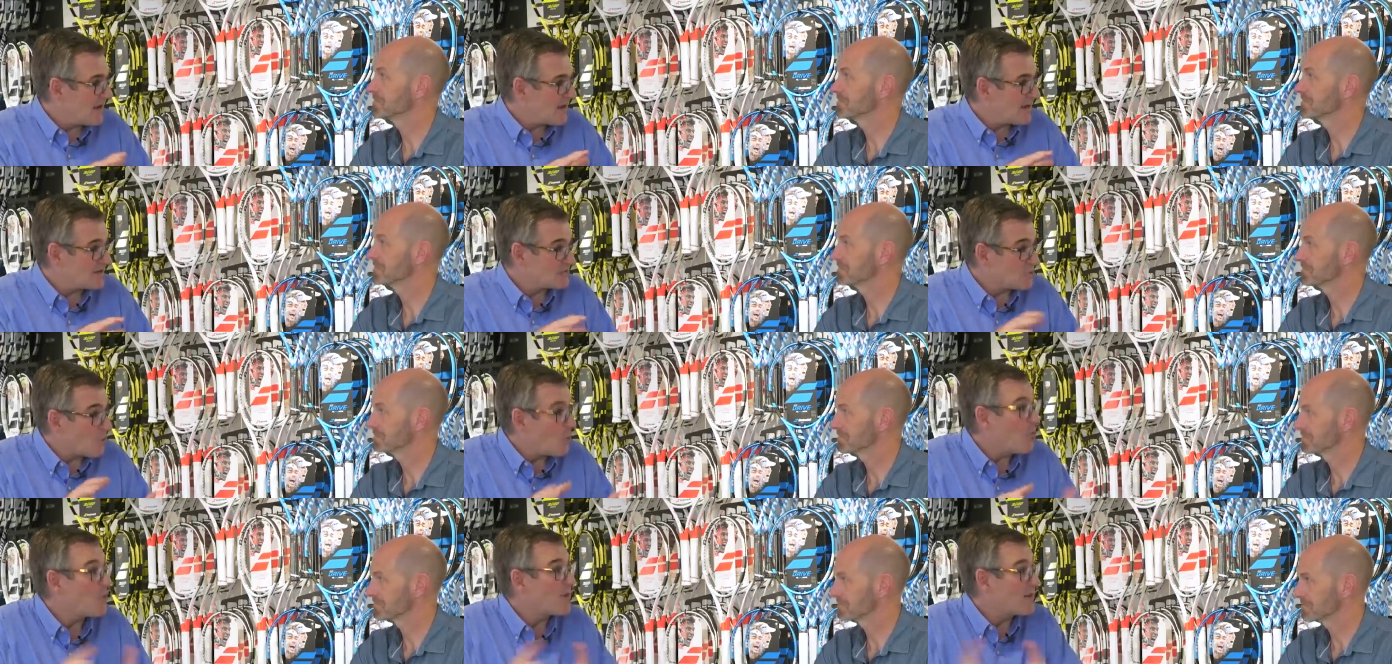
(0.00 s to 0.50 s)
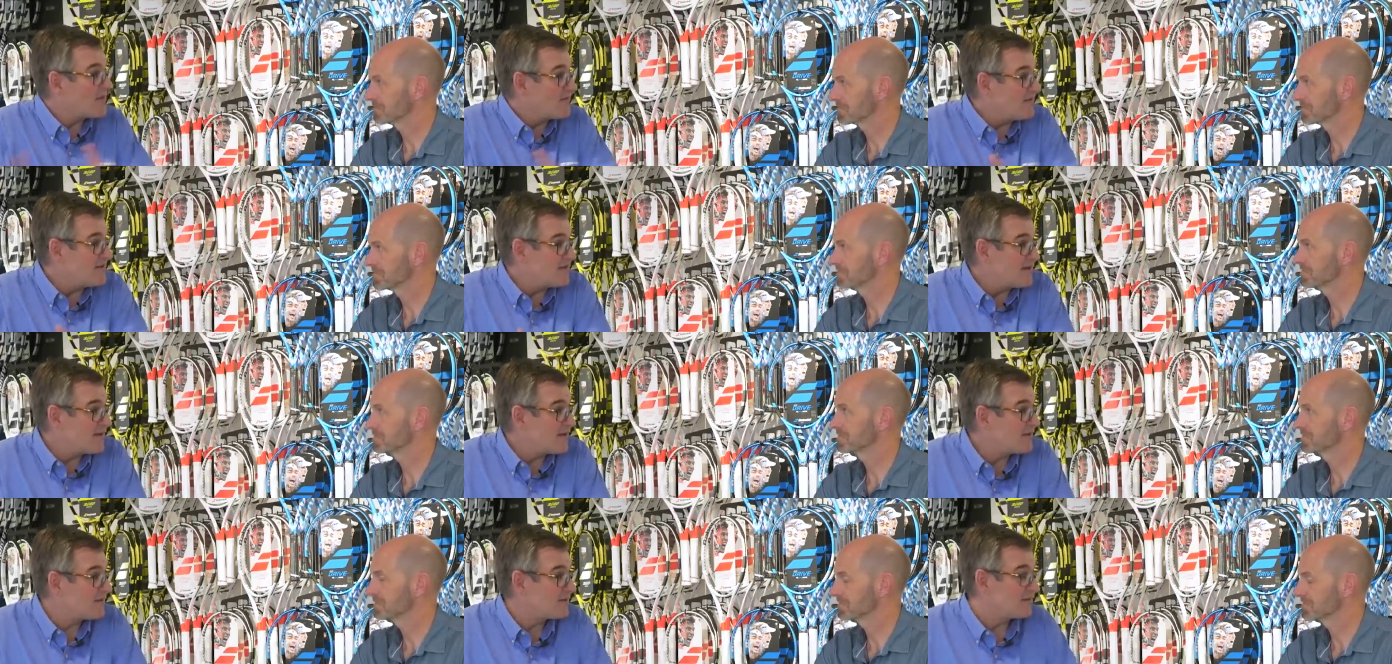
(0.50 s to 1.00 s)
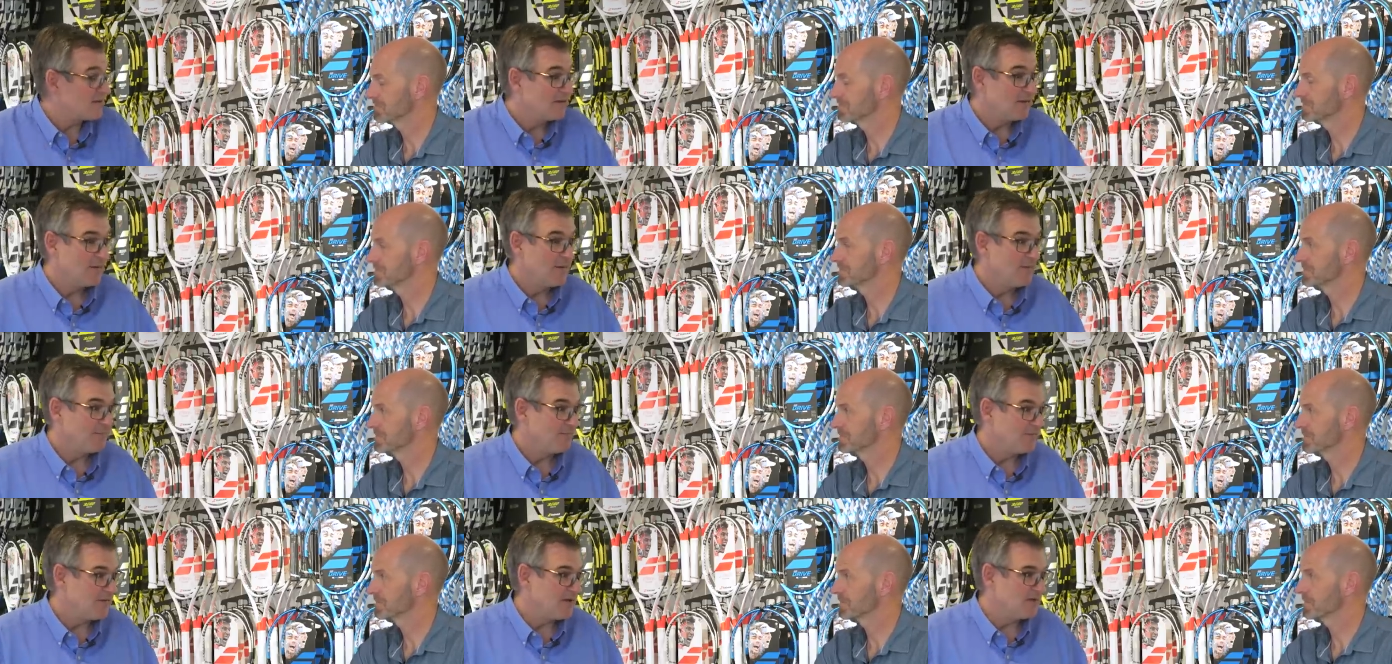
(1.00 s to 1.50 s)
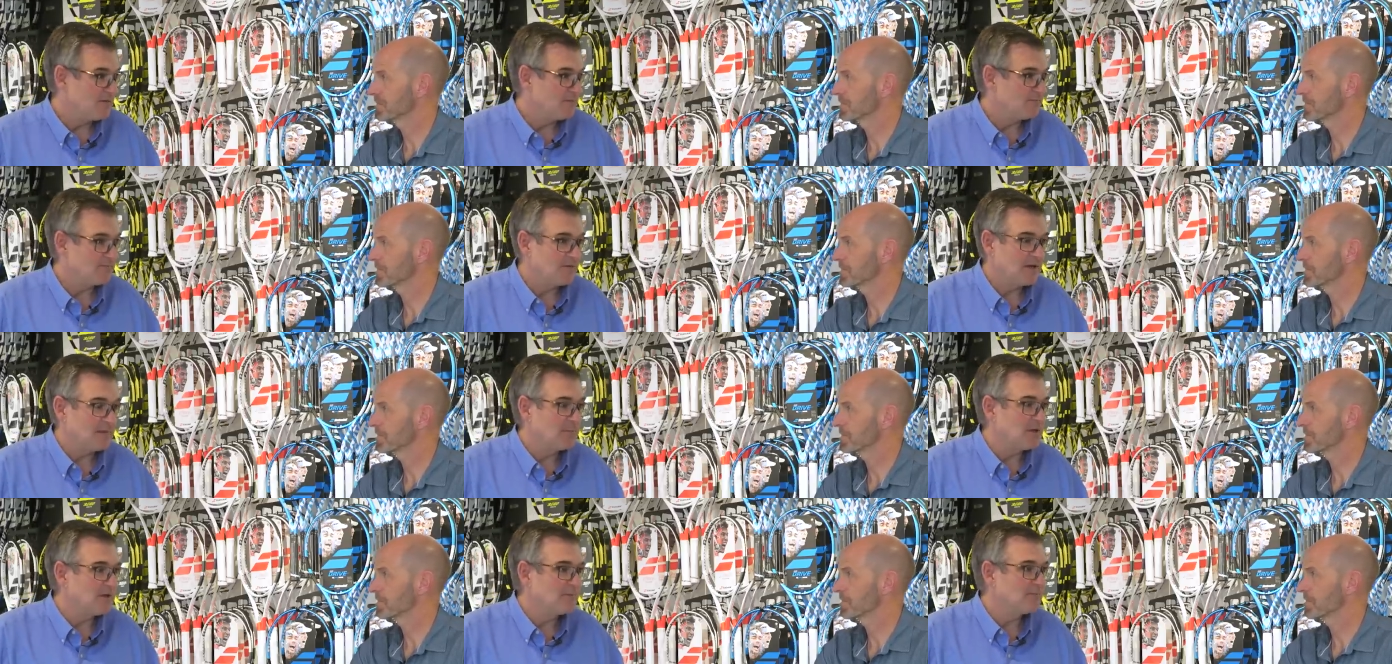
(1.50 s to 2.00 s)
Speaker 1: as a whole at the end. And
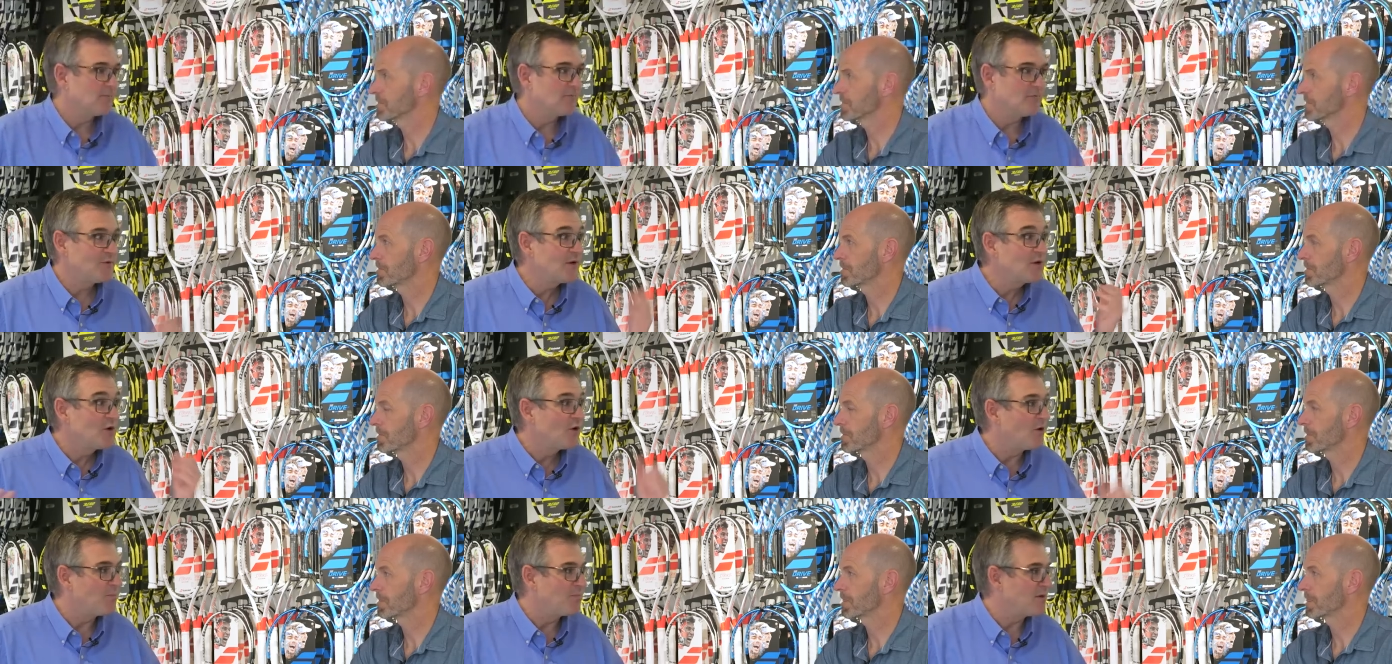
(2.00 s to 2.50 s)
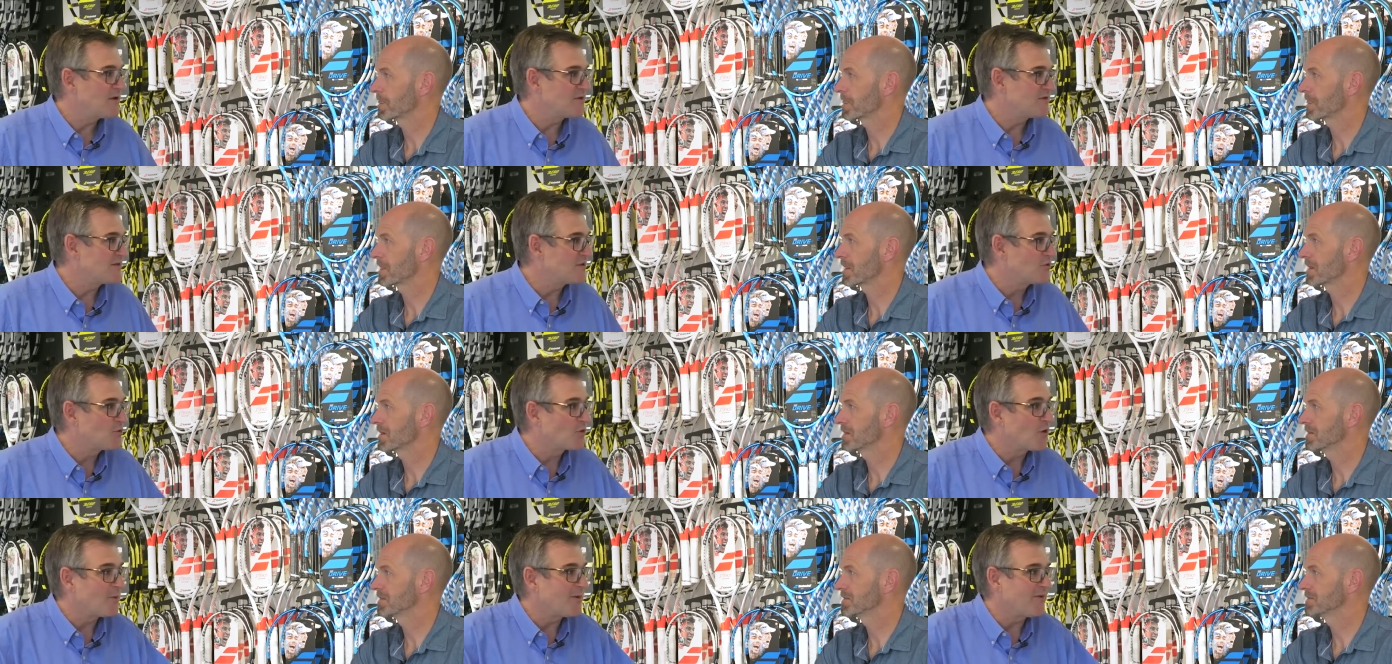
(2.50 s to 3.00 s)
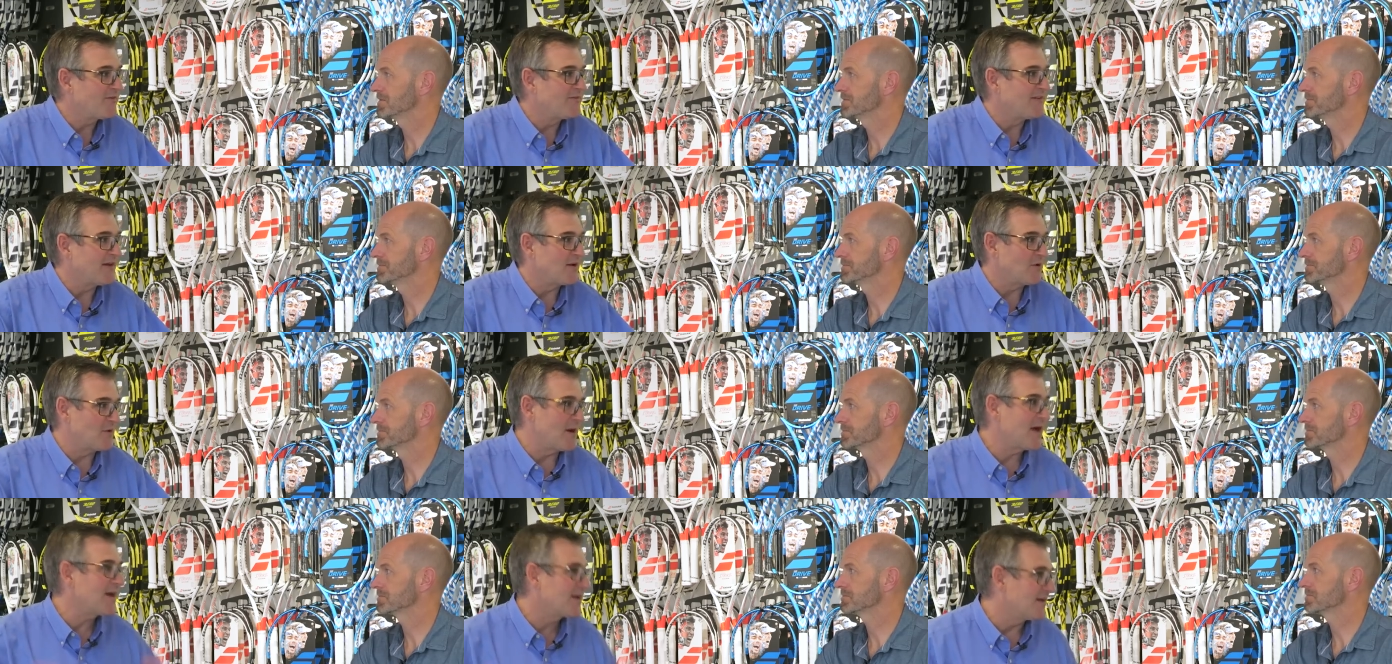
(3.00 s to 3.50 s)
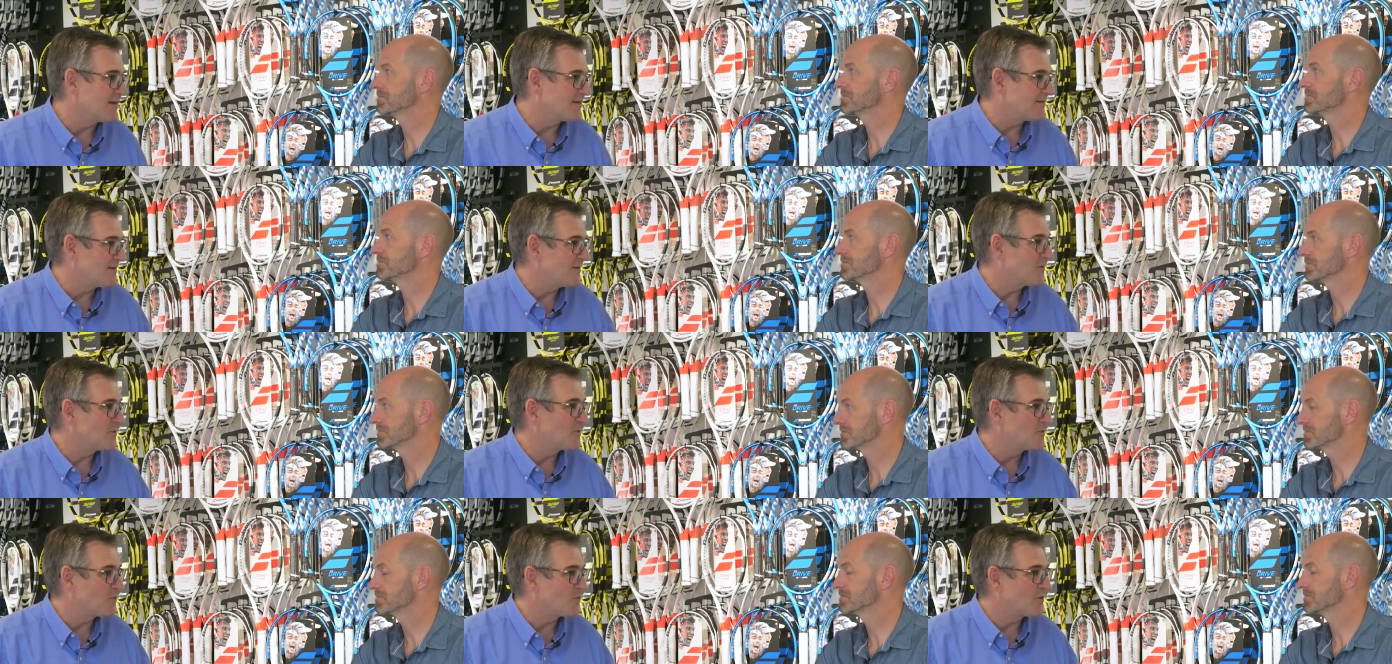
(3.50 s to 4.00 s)
I mean, regular players, they talk about their racket. They
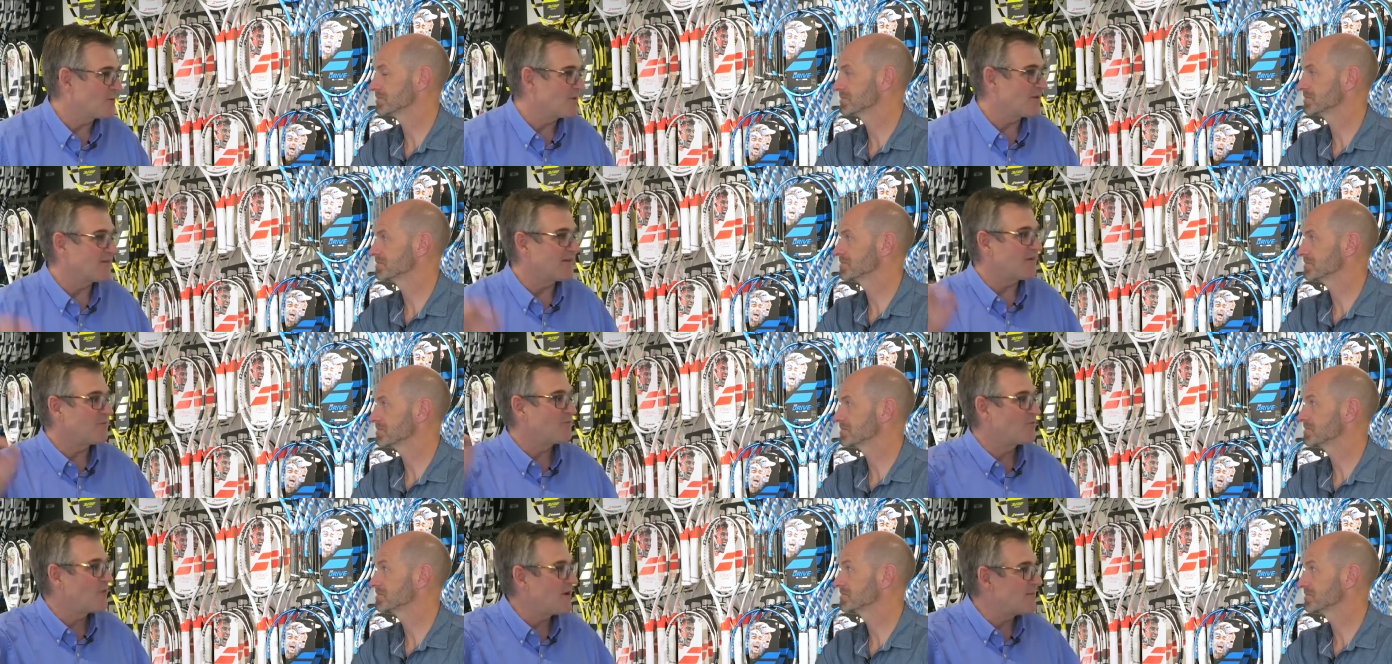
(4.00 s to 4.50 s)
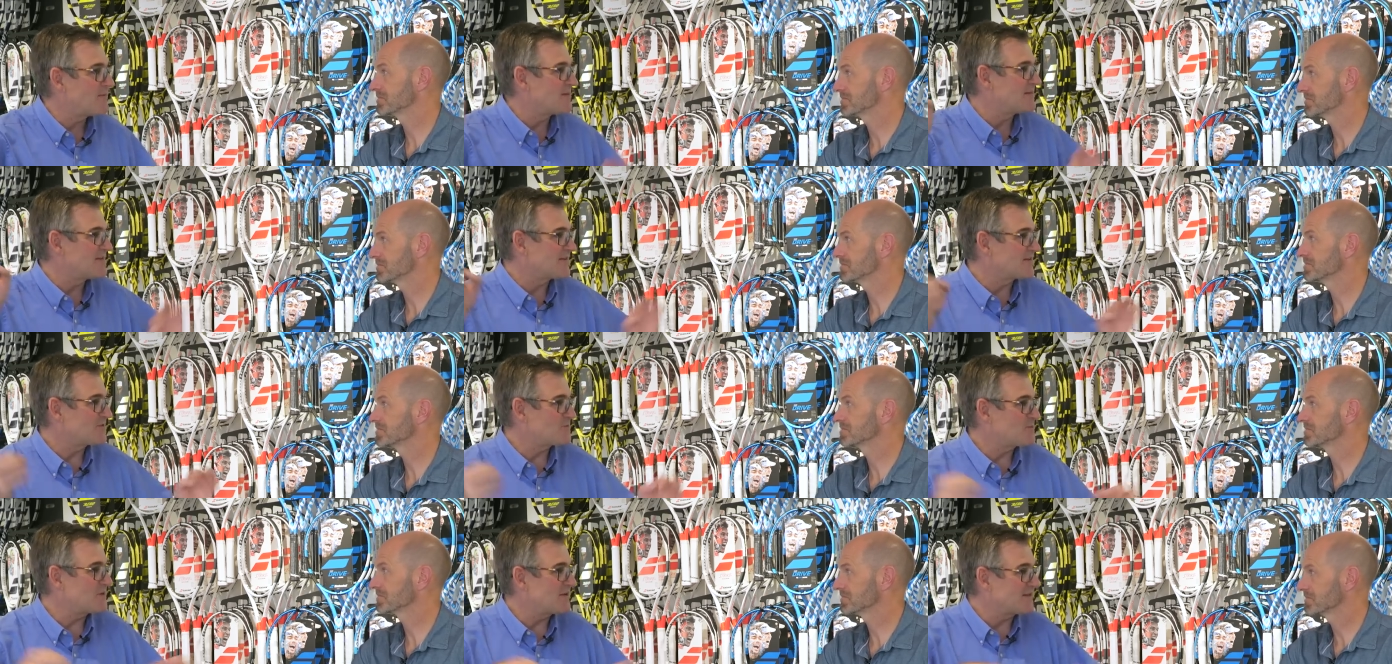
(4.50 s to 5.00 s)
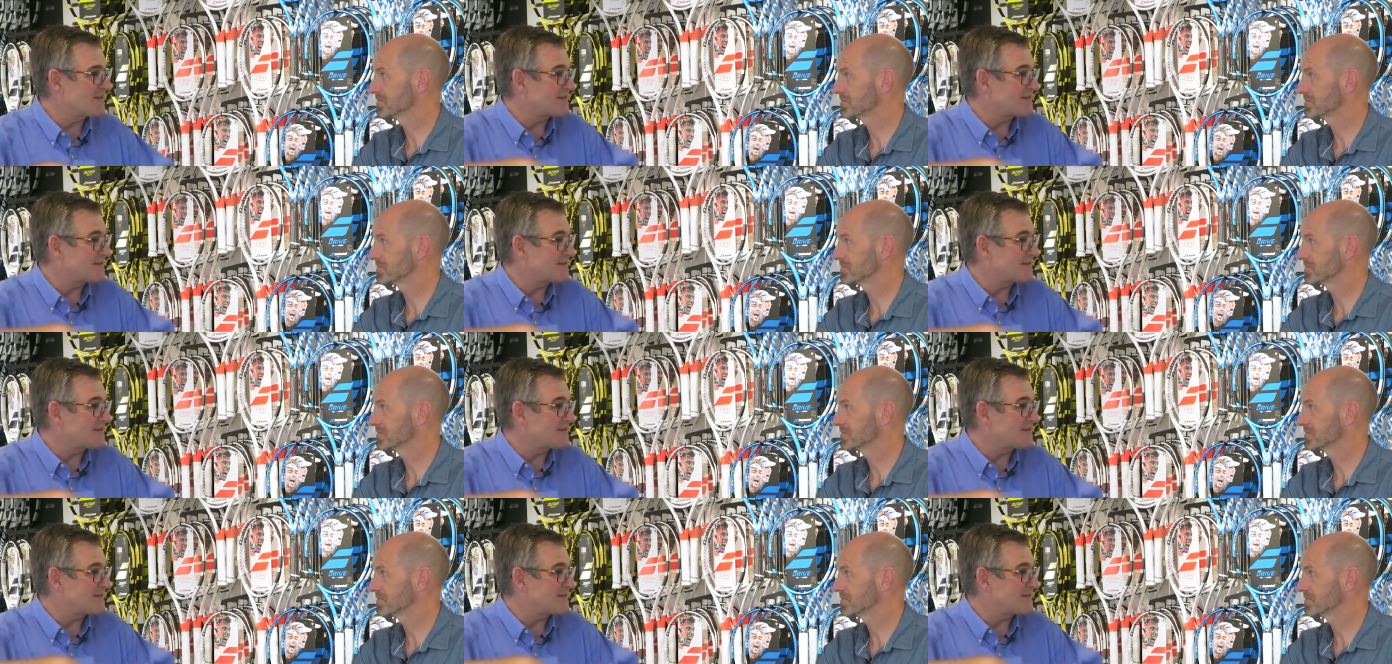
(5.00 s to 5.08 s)
don't talk about their frame and their string.